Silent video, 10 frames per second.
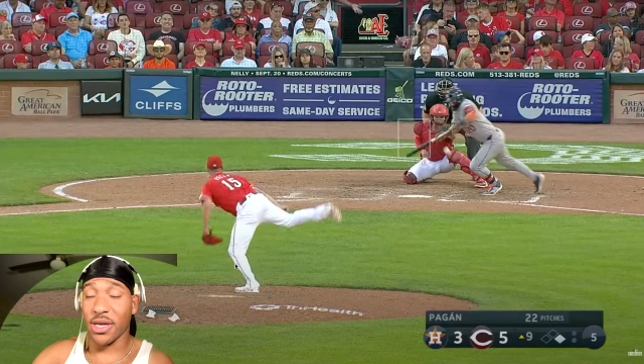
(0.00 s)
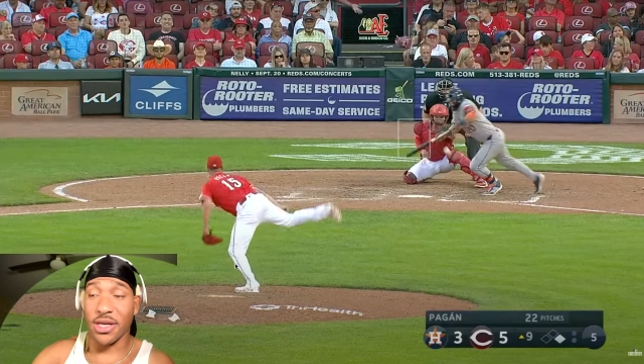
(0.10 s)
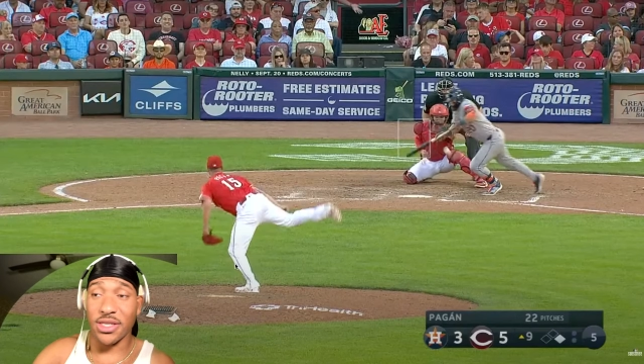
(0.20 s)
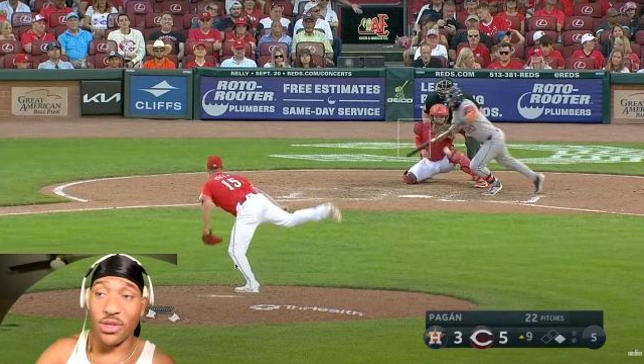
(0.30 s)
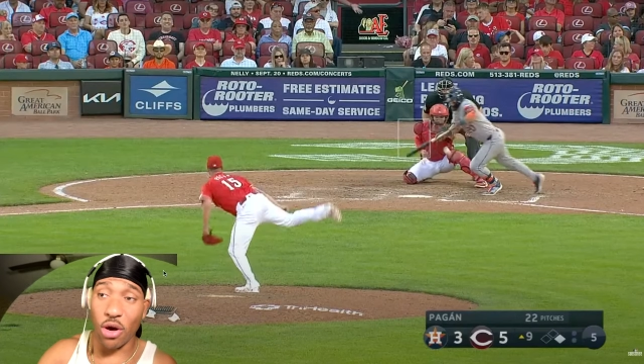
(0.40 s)

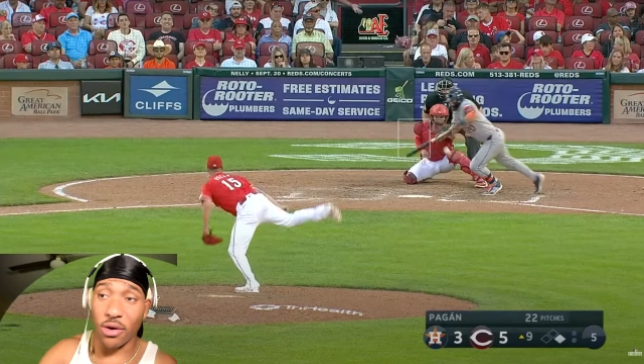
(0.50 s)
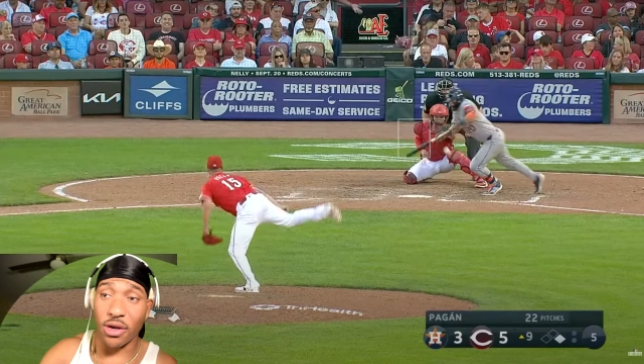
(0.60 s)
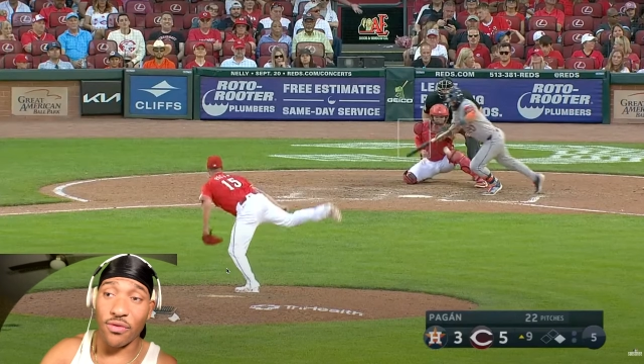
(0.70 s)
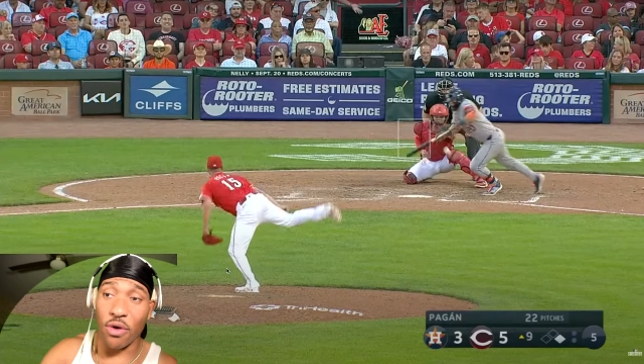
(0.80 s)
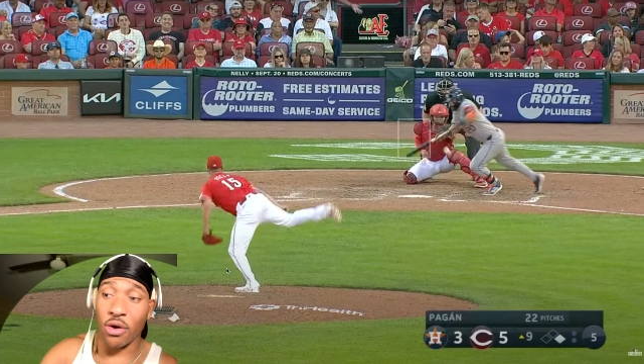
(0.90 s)
because he's
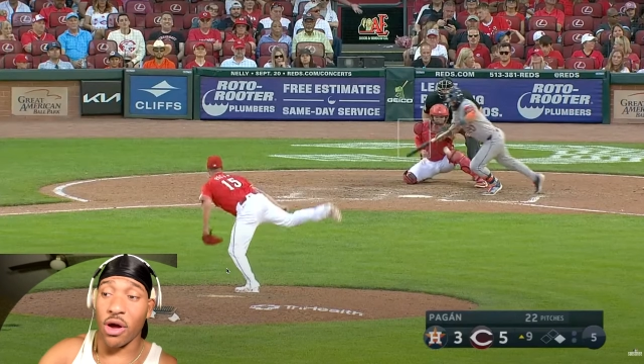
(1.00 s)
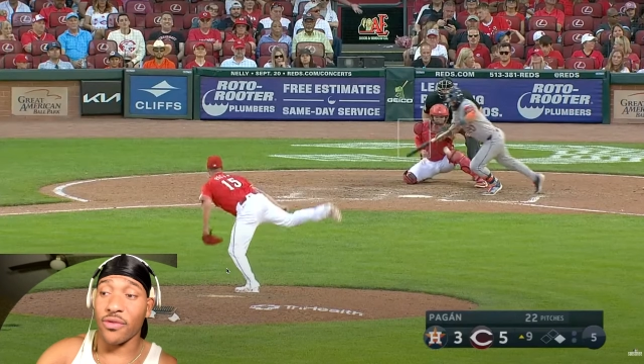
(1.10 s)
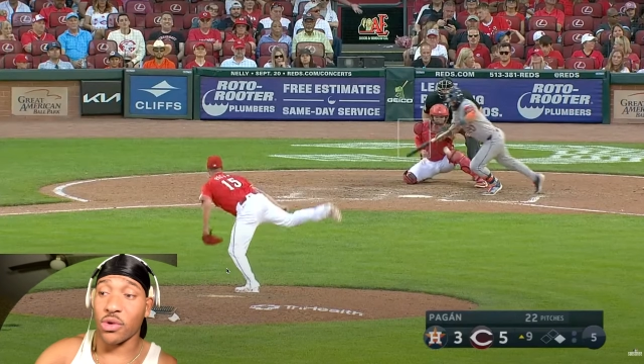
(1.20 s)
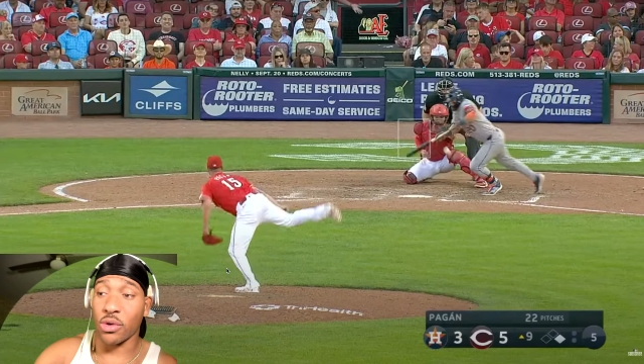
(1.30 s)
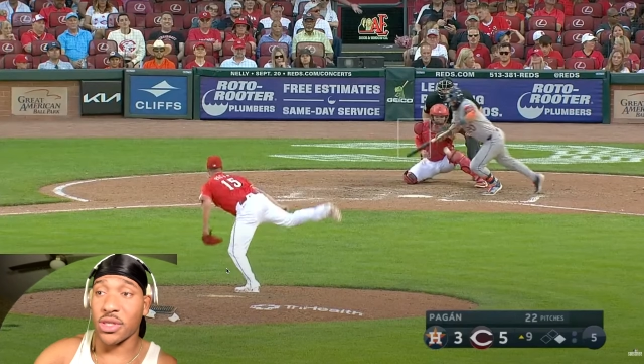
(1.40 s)
already fallen
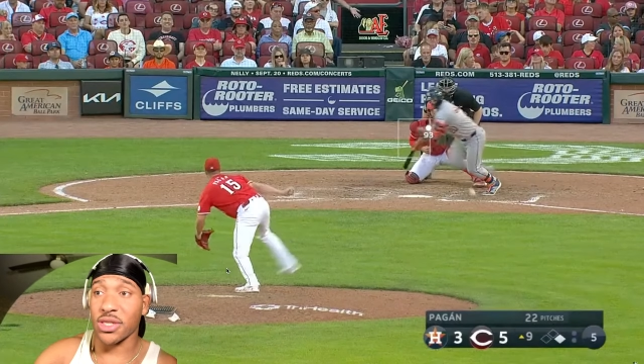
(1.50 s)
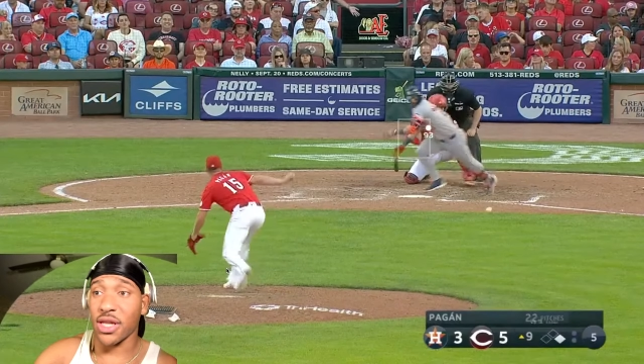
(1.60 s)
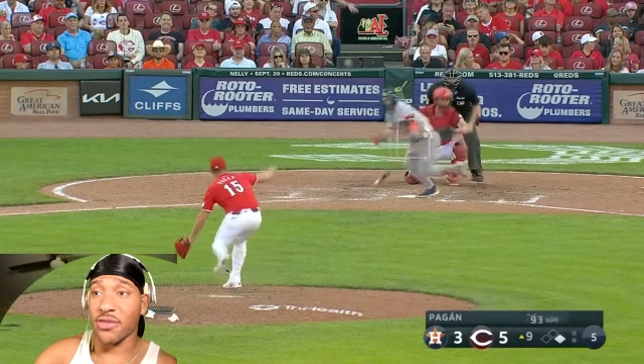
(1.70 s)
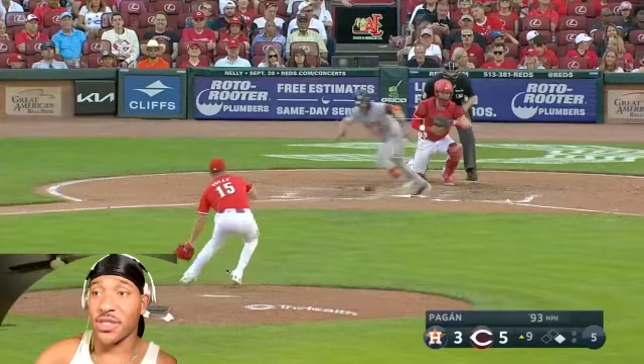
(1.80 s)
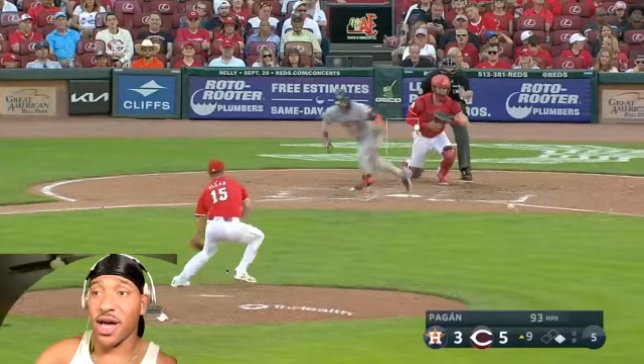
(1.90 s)
off towards his left